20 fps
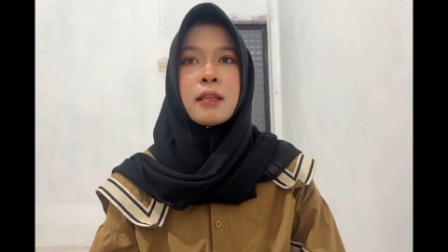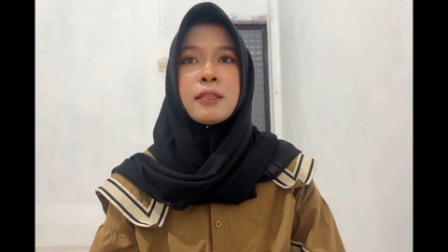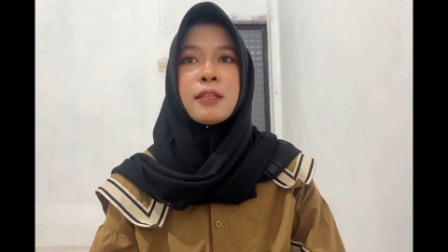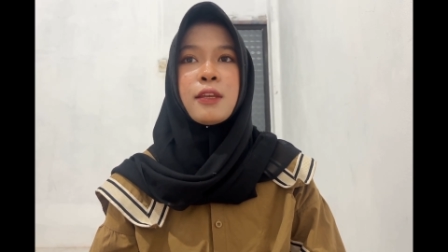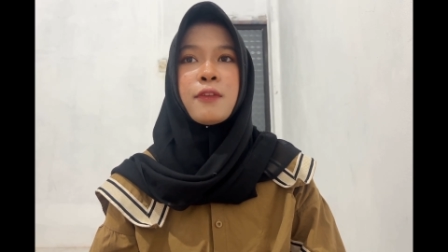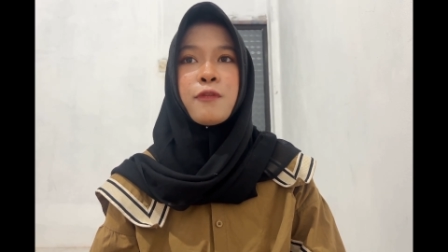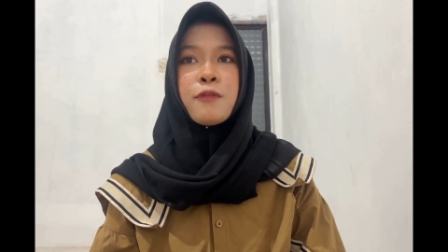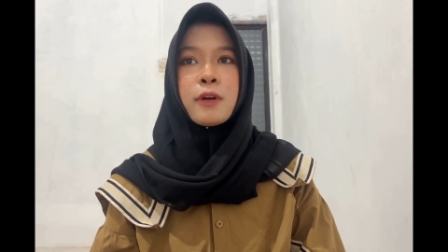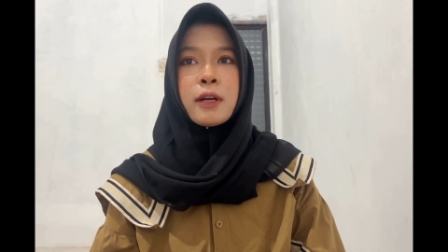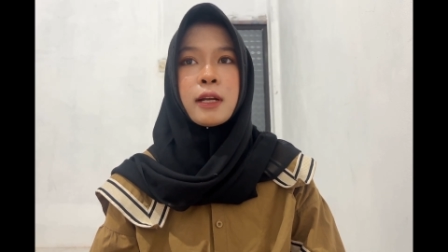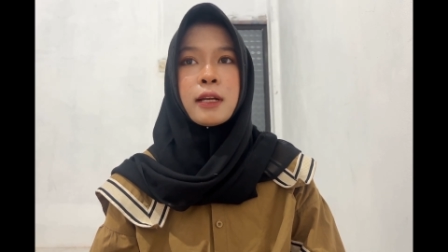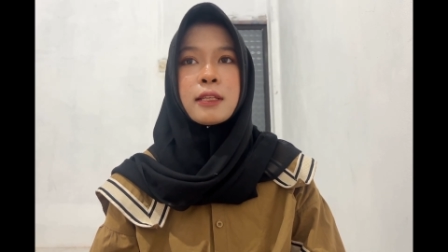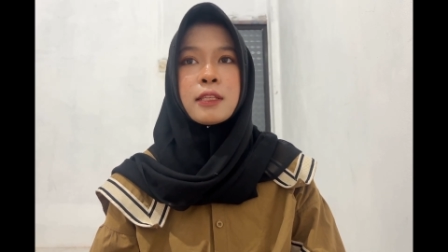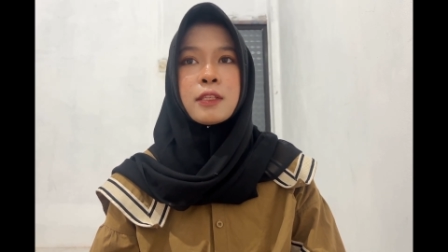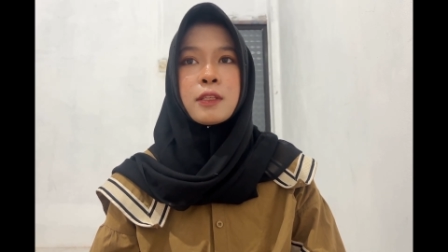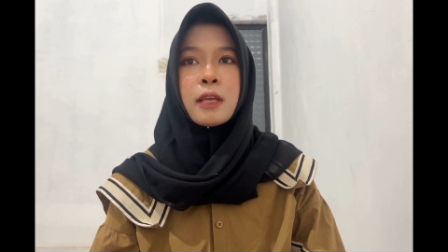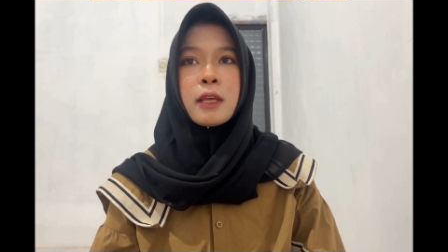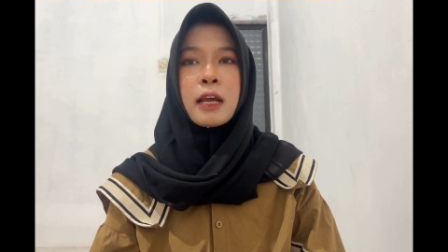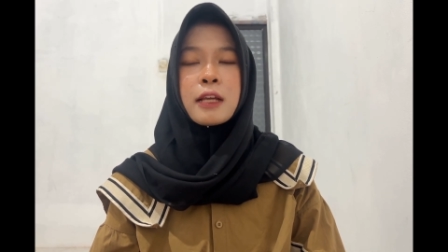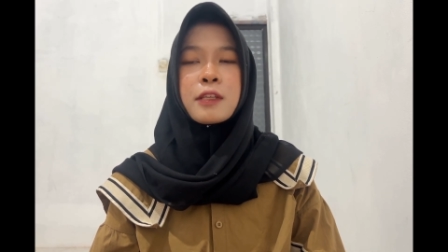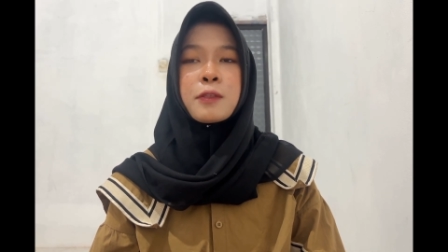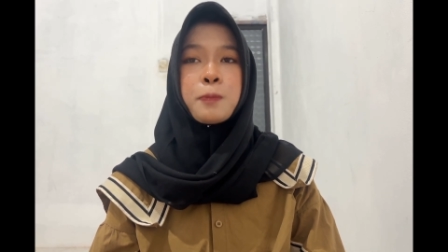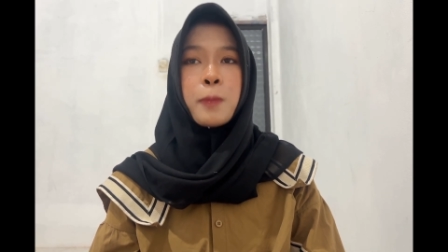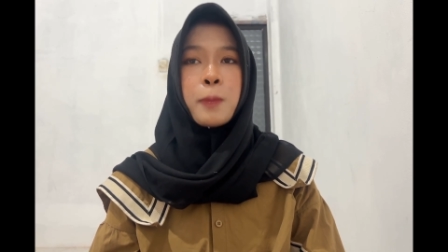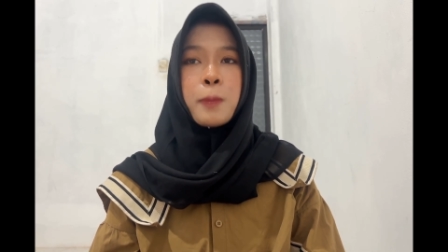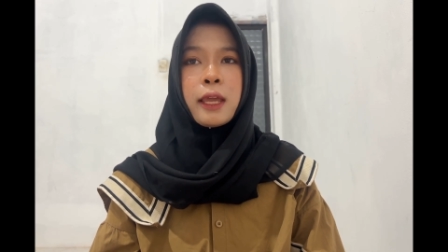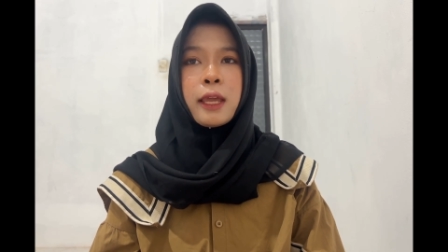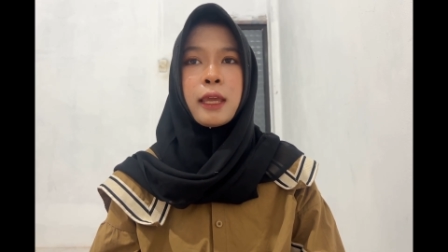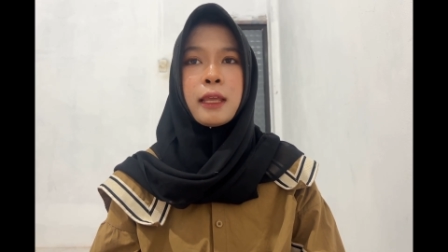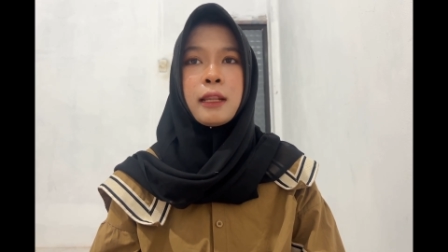different
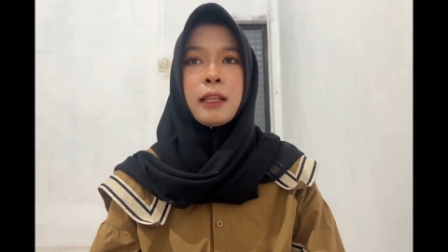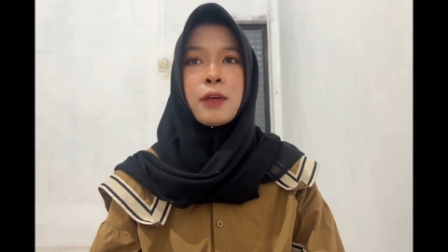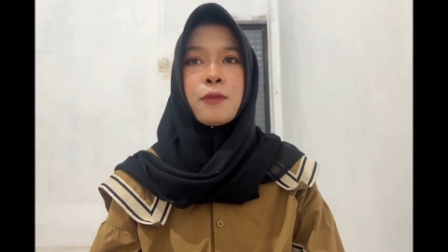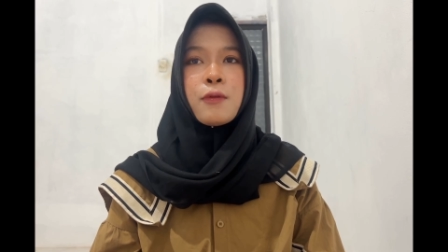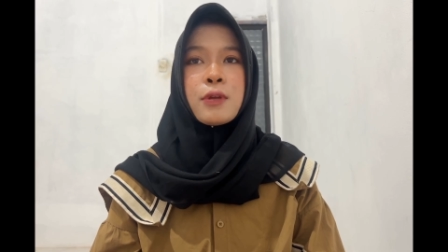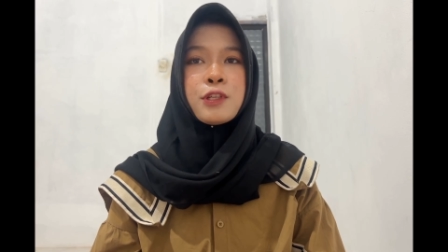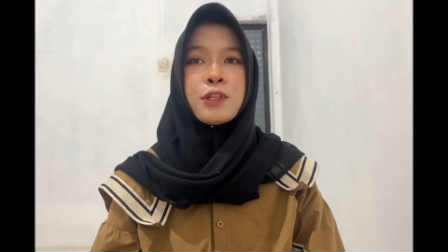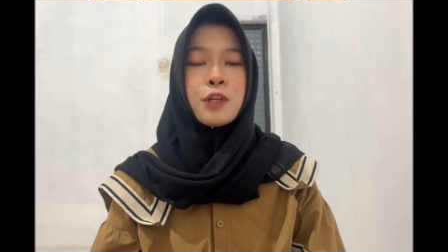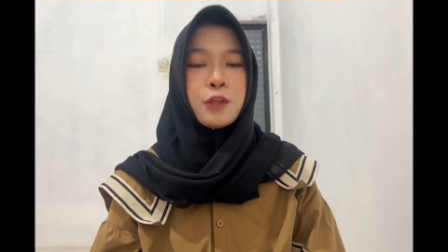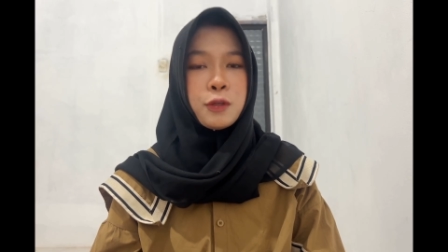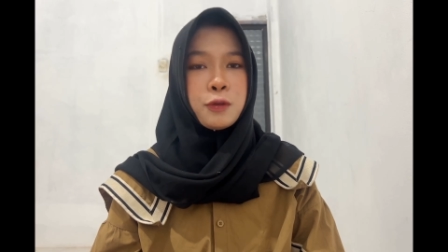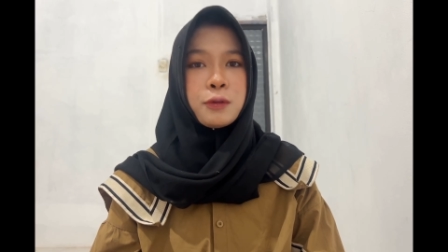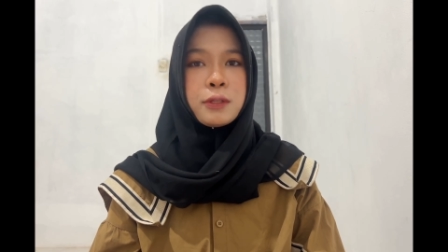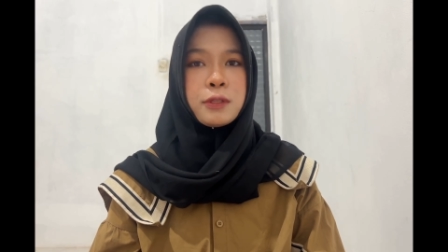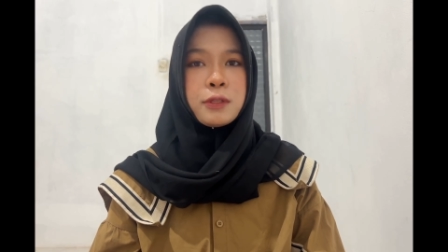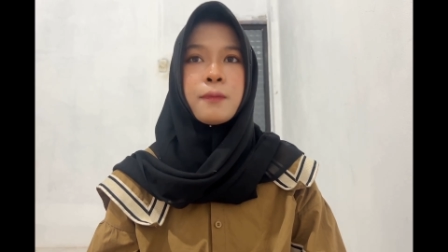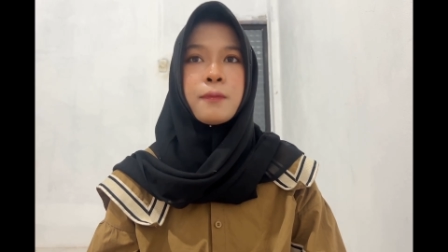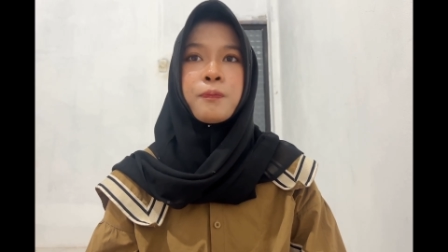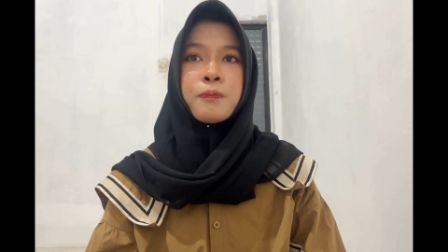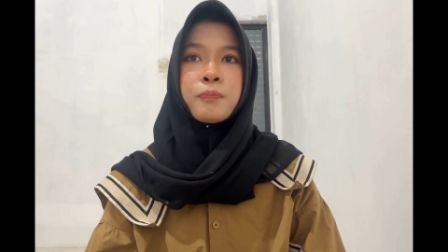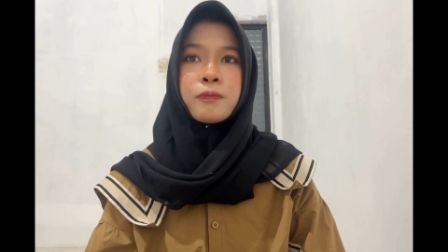aspects in language use.